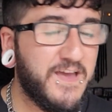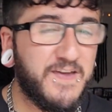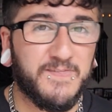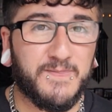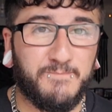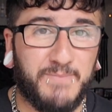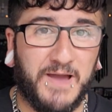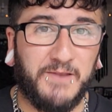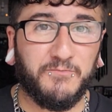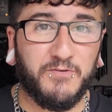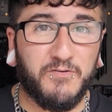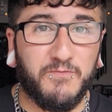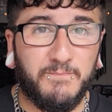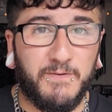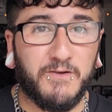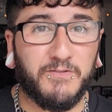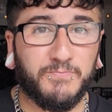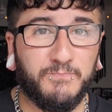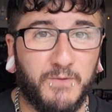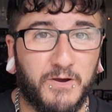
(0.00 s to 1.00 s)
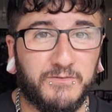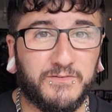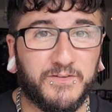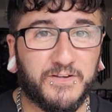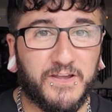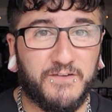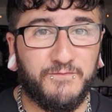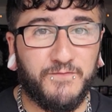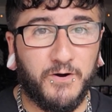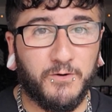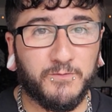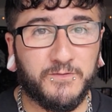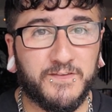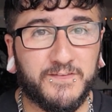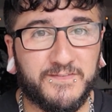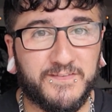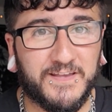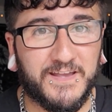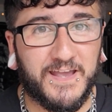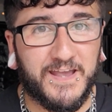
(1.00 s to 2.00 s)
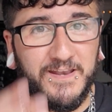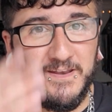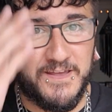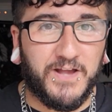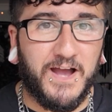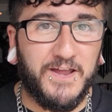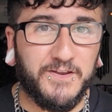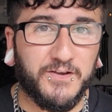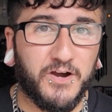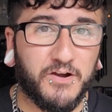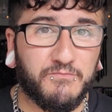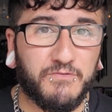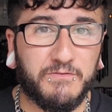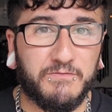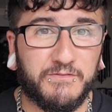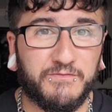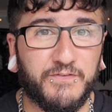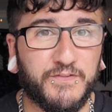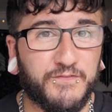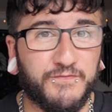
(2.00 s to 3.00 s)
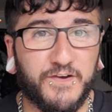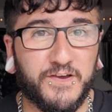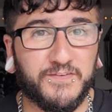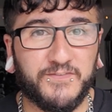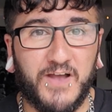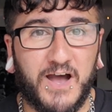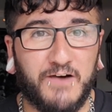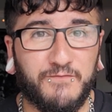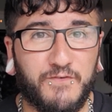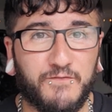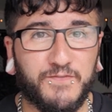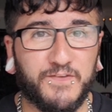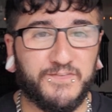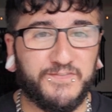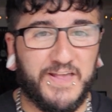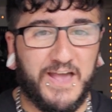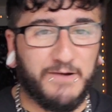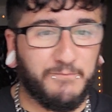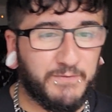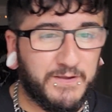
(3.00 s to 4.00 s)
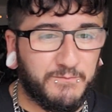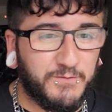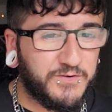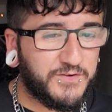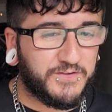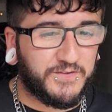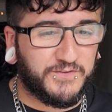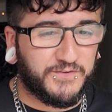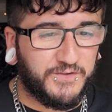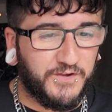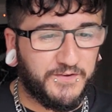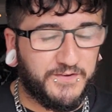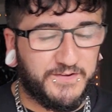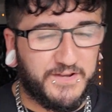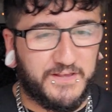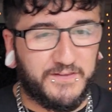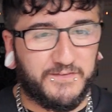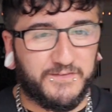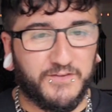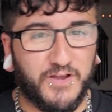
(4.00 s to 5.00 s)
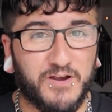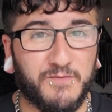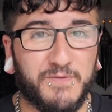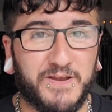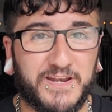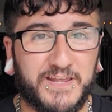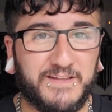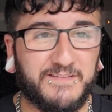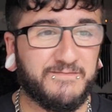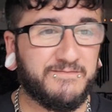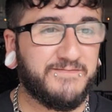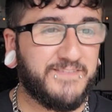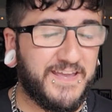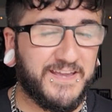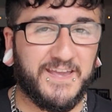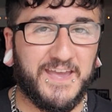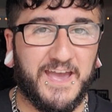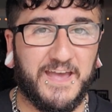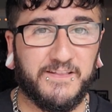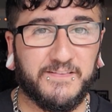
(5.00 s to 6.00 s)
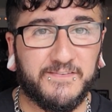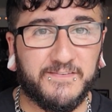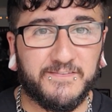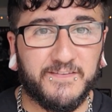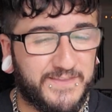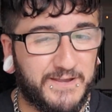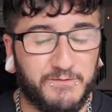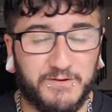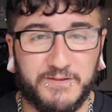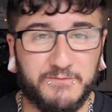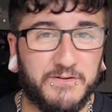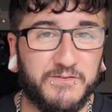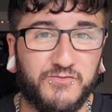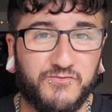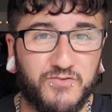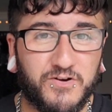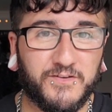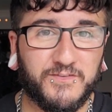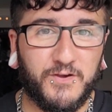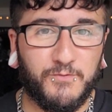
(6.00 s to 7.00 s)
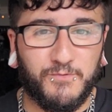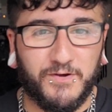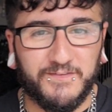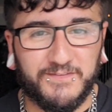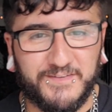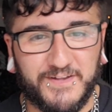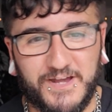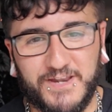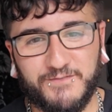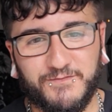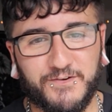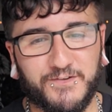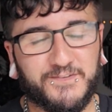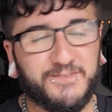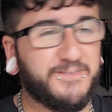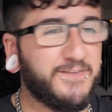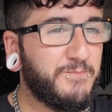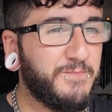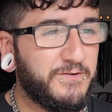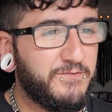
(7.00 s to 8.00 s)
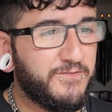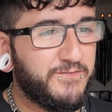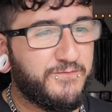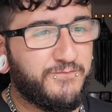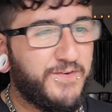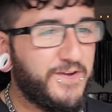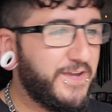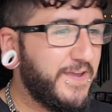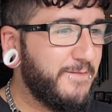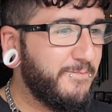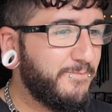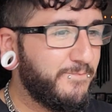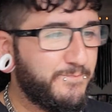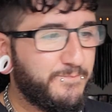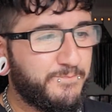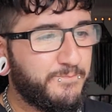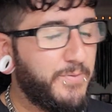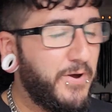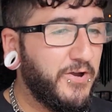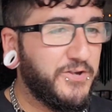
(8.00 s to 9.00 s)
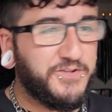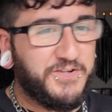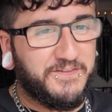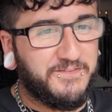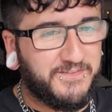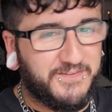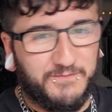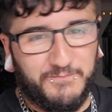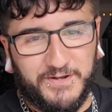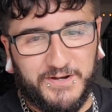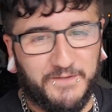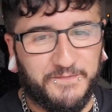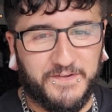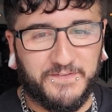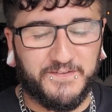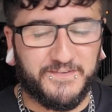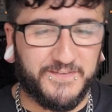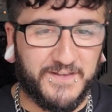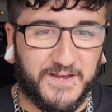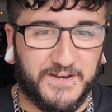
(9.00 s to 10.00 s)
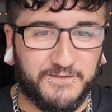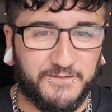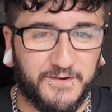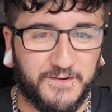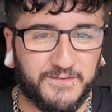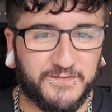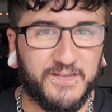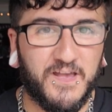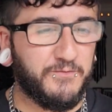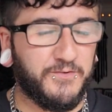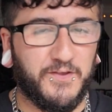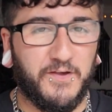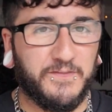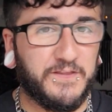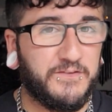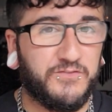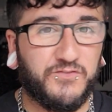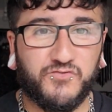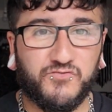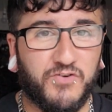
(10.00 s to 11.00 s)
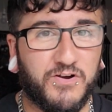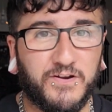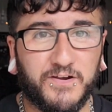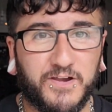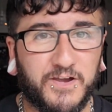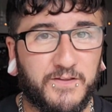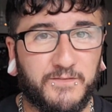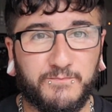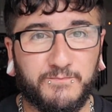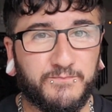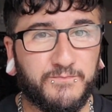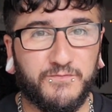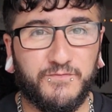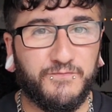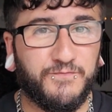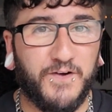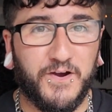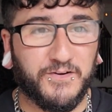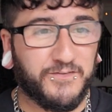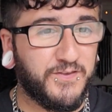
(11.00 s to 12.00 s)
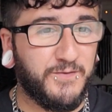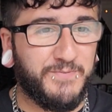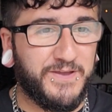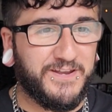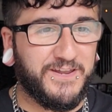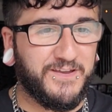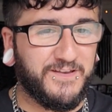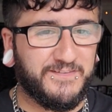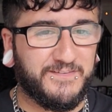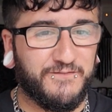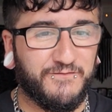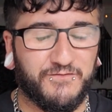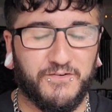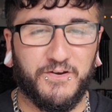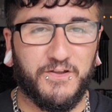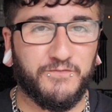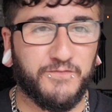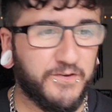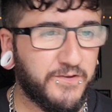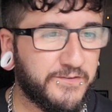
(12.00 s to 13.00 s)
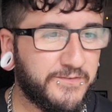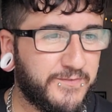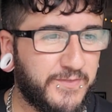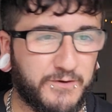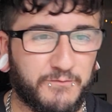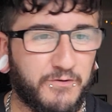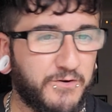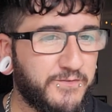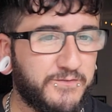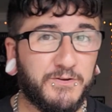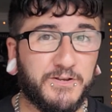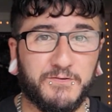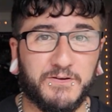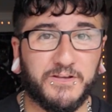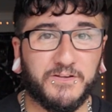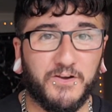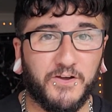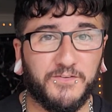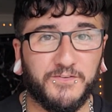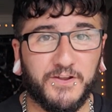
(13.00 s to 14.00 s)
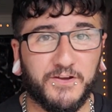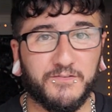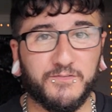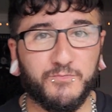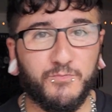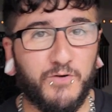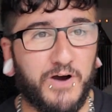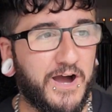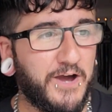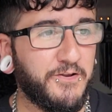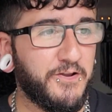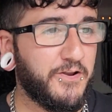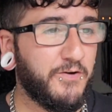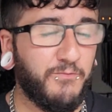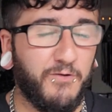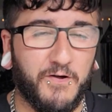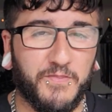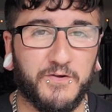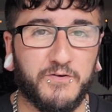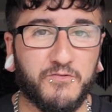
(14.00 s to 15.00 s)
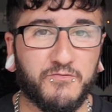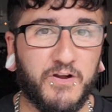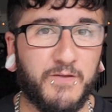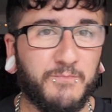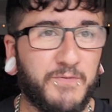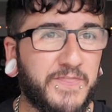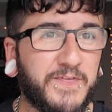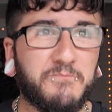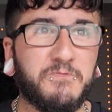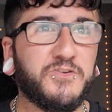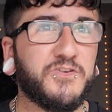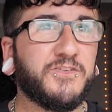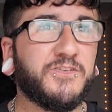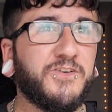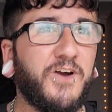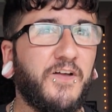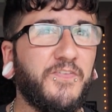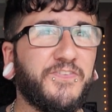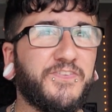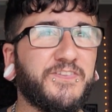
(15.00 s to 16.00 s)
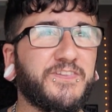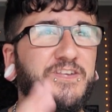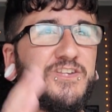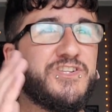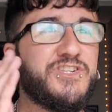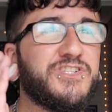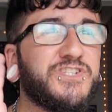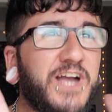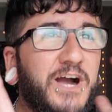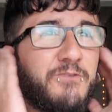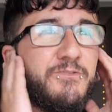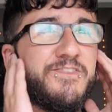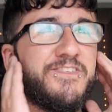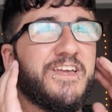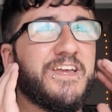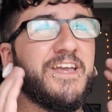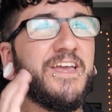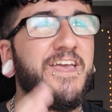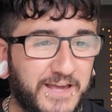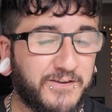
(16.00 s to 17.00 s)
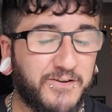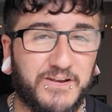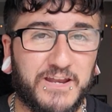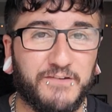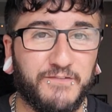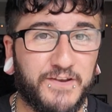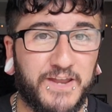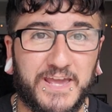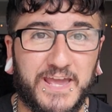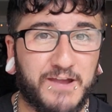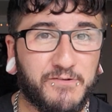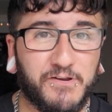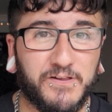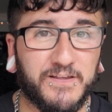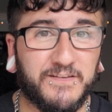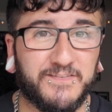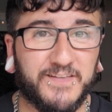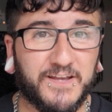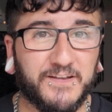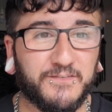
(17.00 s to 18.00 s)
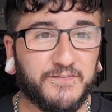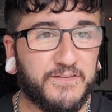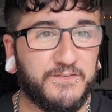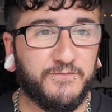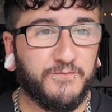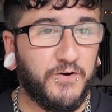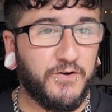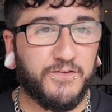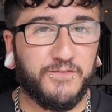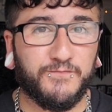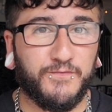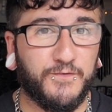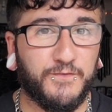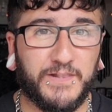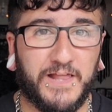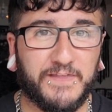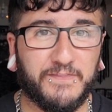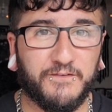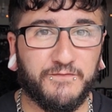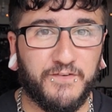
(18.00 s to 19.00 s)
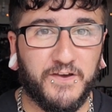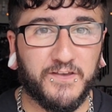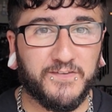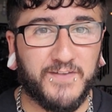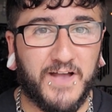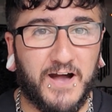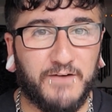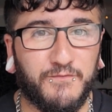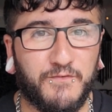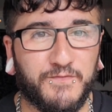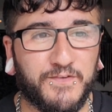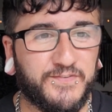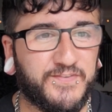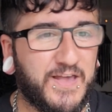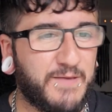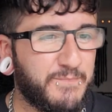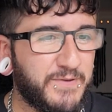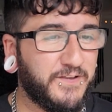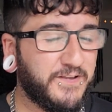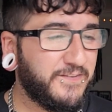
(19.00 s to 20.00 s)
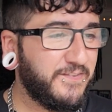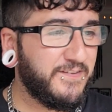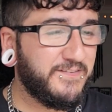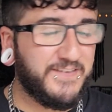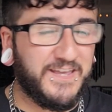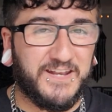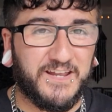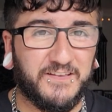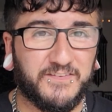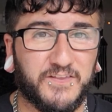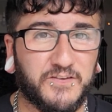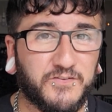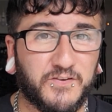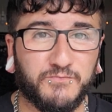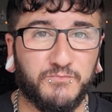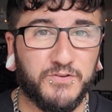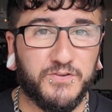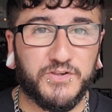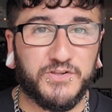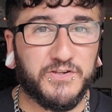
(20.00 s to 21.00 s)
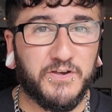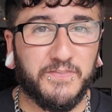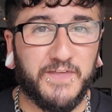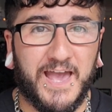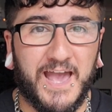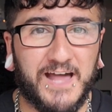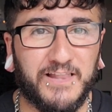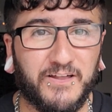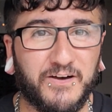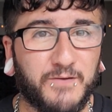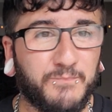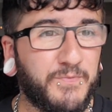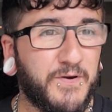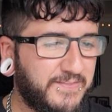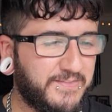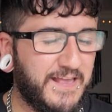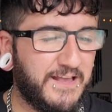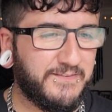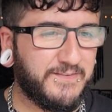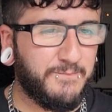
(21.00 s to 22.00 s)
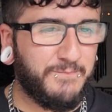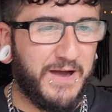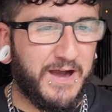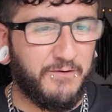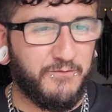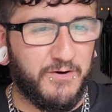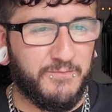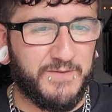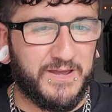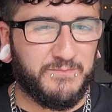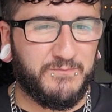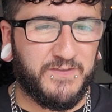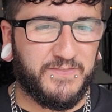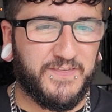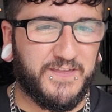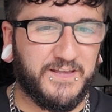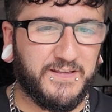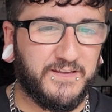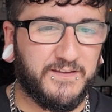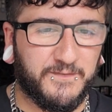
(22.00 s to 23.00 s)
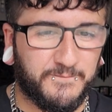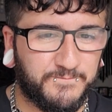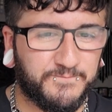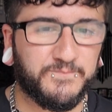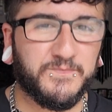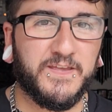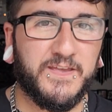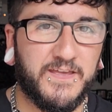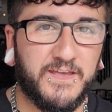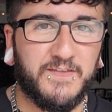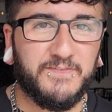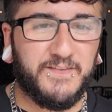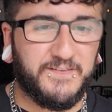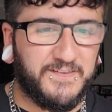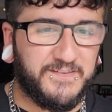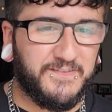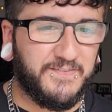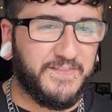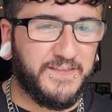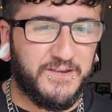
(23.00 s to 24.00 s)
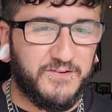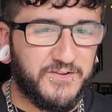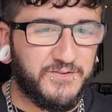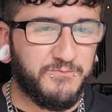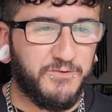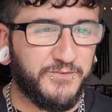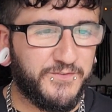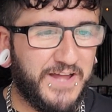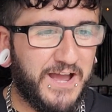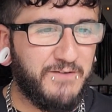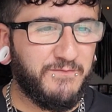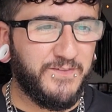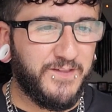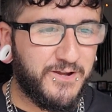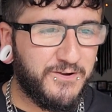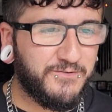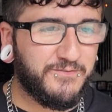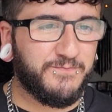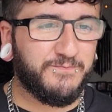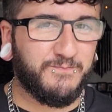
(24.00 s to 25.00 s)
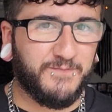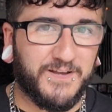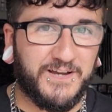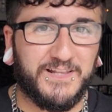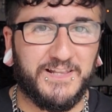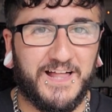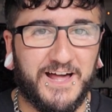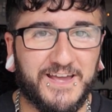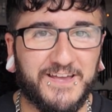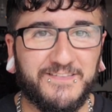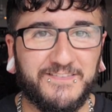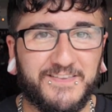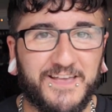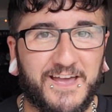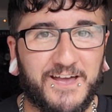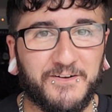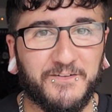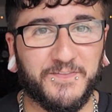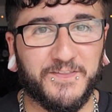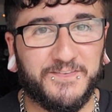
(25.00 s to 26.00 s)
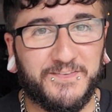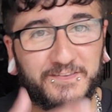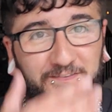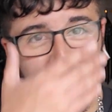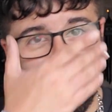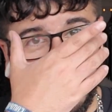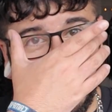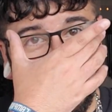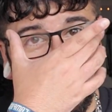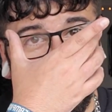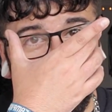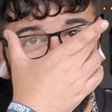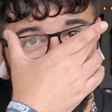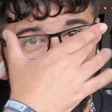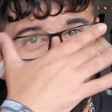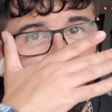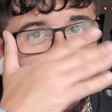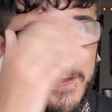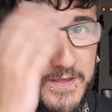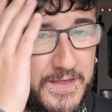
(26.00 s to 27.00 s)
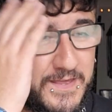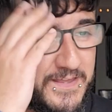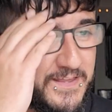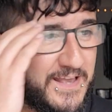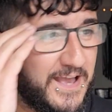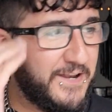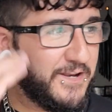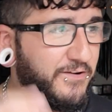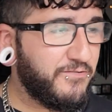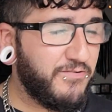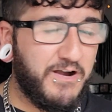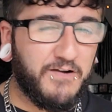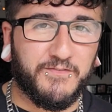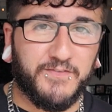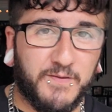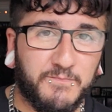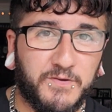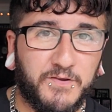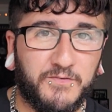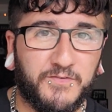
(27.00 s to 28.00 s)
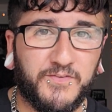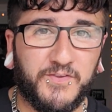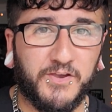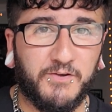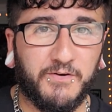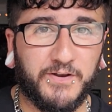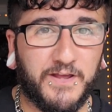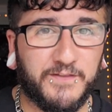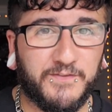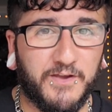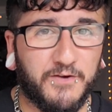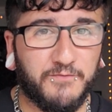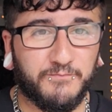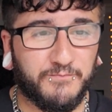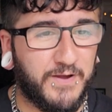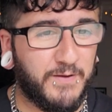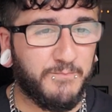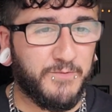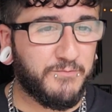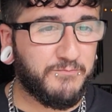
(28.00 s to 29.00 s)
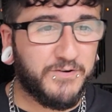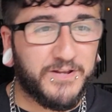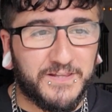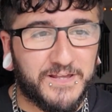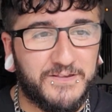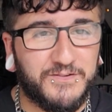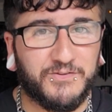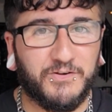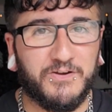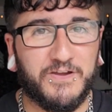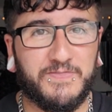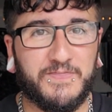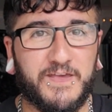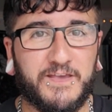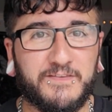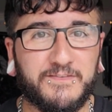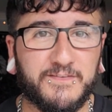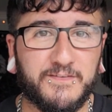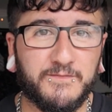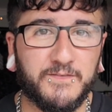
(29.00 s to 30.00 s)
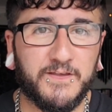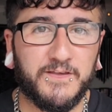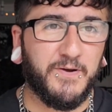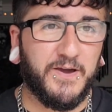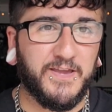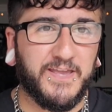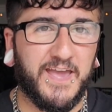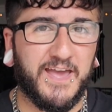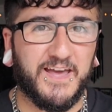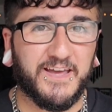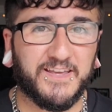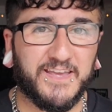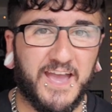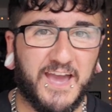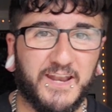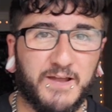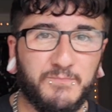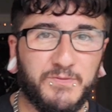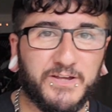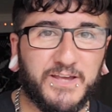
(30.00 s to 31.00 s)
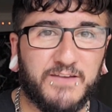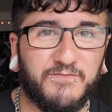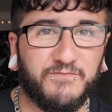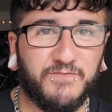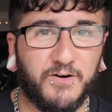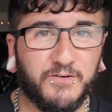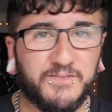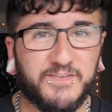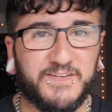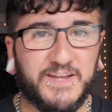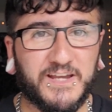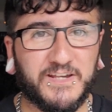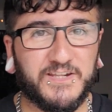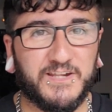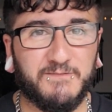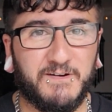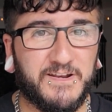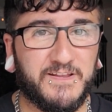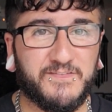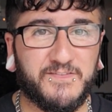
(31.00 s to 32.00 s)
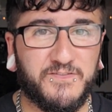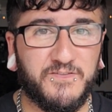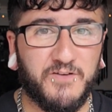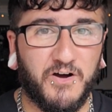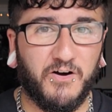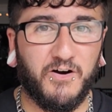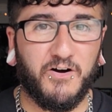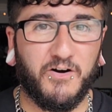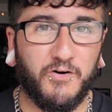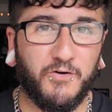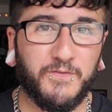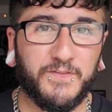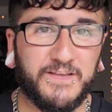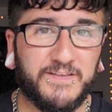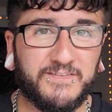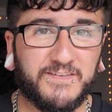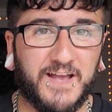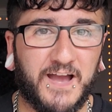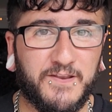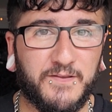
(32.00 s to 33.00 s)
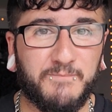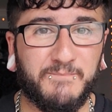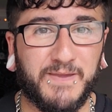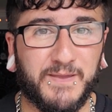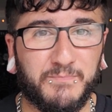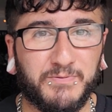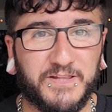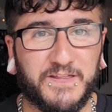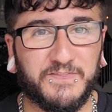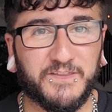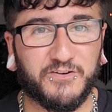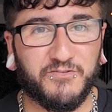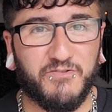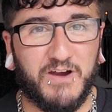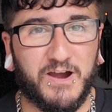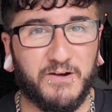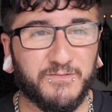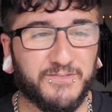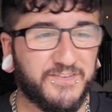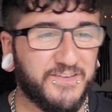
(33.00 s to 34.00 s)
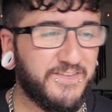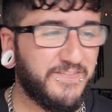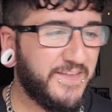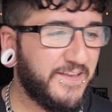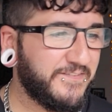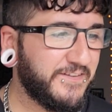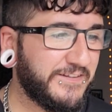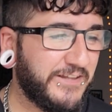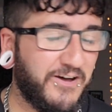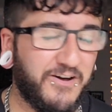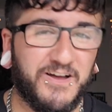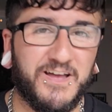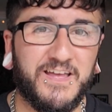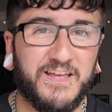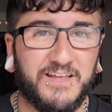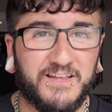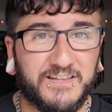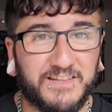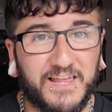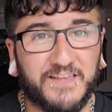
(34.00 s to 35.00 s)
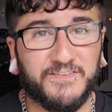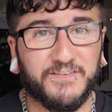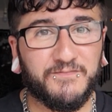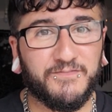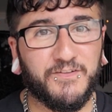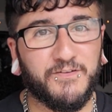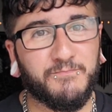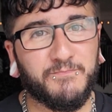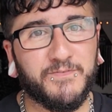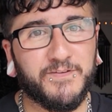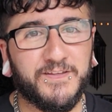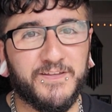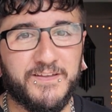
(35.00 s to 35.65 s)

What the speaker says: The band we were both most looking forward to seeing kind of got ruined for the first half of the set. We were just stood near so many dickheads. They were doing drugs on one side of us. Somebody was fucking pushing someone on the other side of us. With all these drunken, fucked up idiots in front of us that were doing God knows what. I don't know what they were on, but they were just constantly shouting. I couldn't even hear Ollie Sykes' voice for like the first half of the set because of these idiots that just wouldn't shut the hell up. And that's the part what made me think, this isn't the usual Download clientele. This isn't the usual kind of crowds I'm used to, and I'm not really enjoying this. But yeah, again, I'm looking forward to next year when it's not all these kind of people in the crowds and there's a lot less of them.